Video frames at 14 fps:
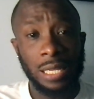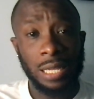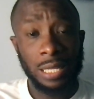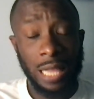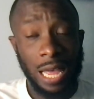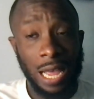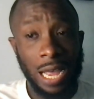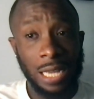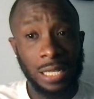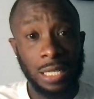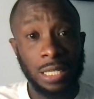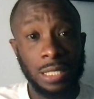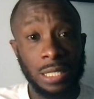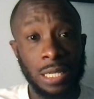that
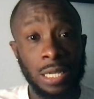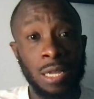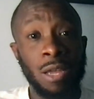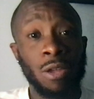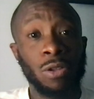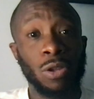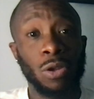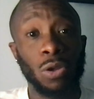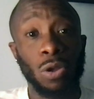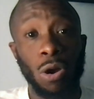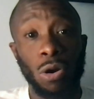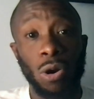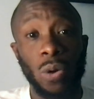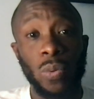identity, the
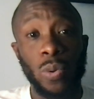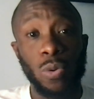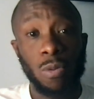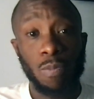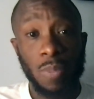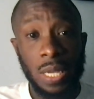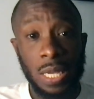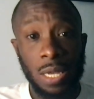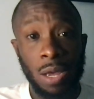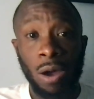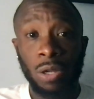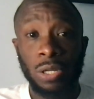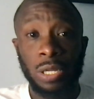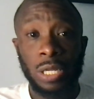longer we will be
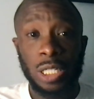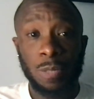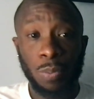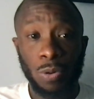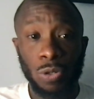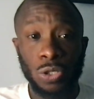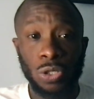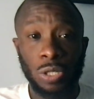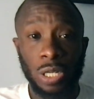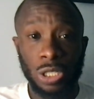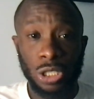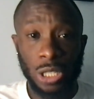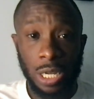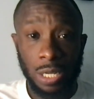under the spiritual
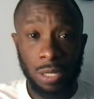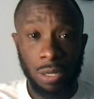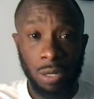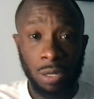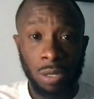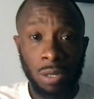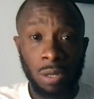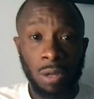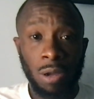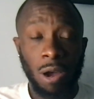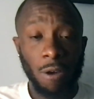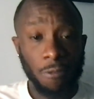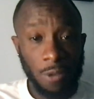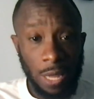agenda
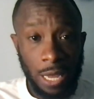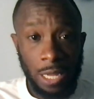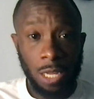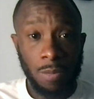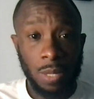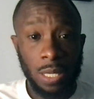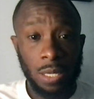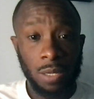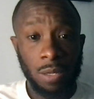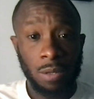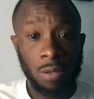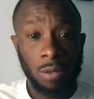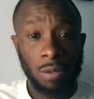of the enemy.